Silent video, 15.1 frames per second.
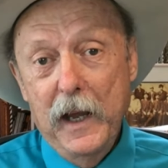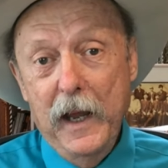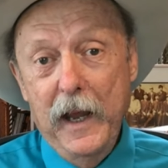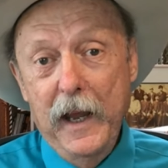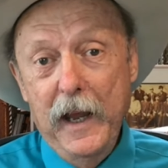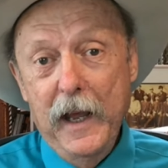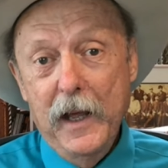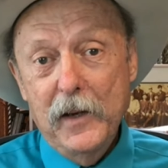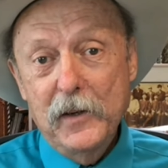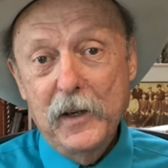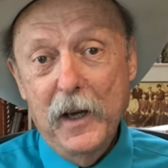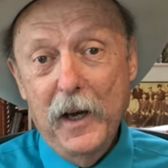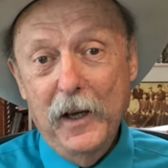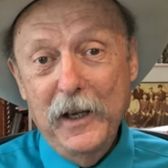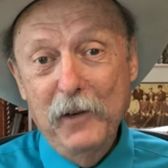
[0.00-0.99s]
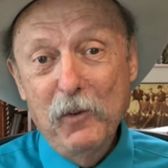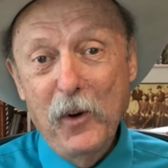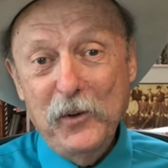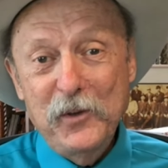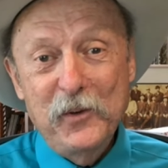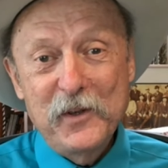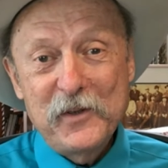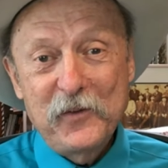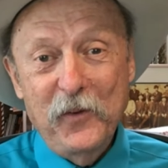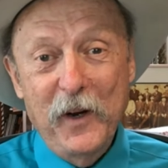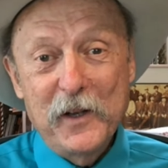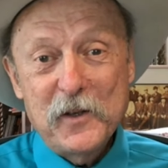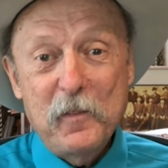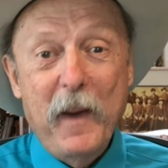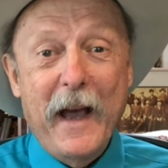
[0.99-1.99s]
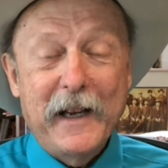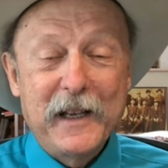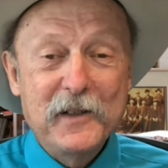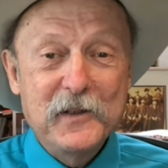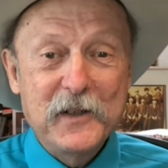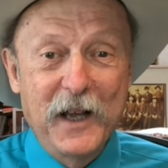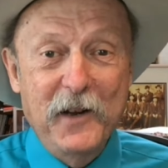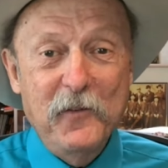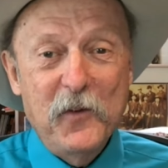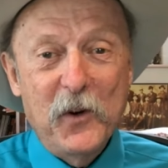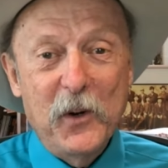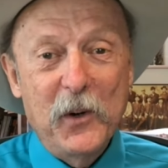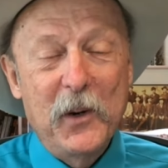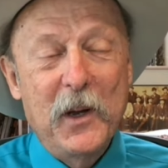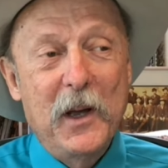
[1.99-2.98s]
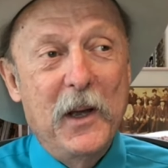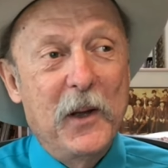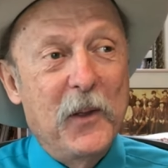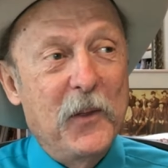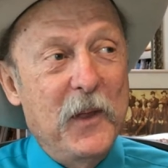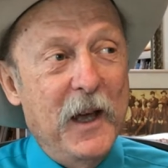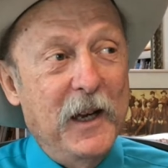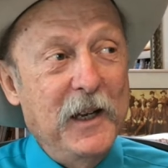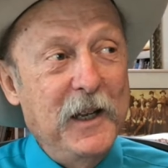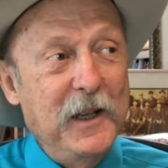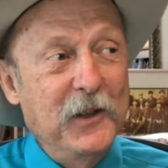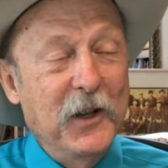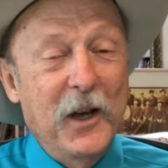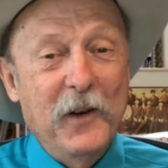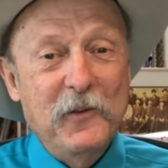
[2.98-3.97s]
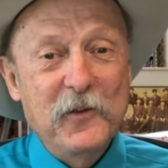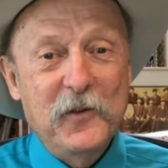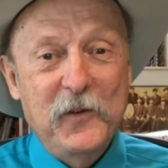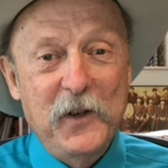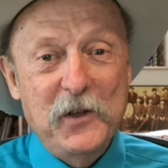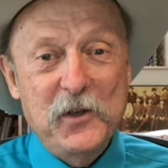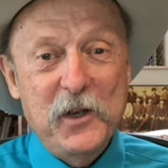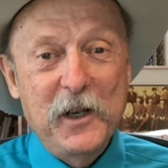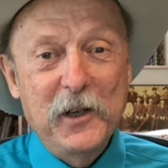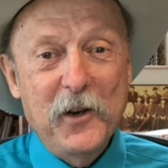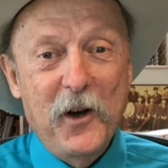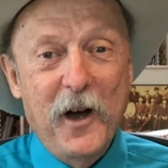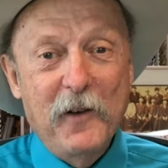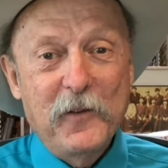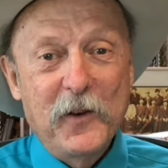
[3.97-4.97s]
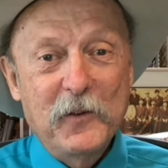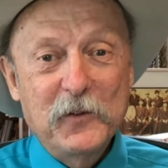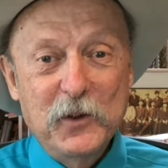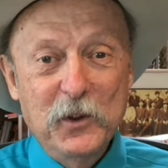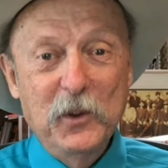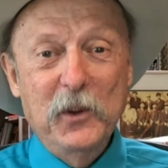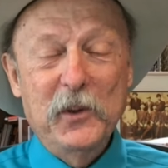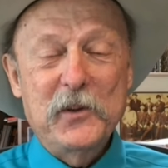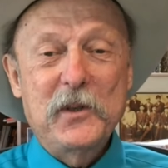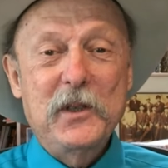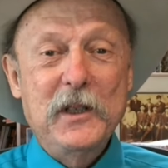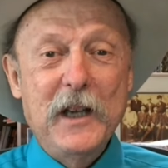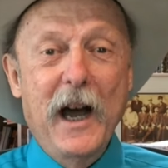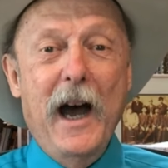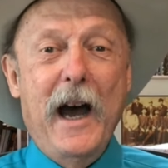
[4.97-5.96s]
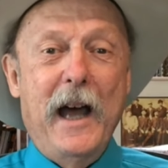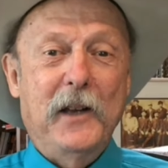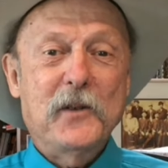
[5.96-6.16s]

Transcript: And he wrote to his friends back in Denver that he loved fishing off of Gould's yacht.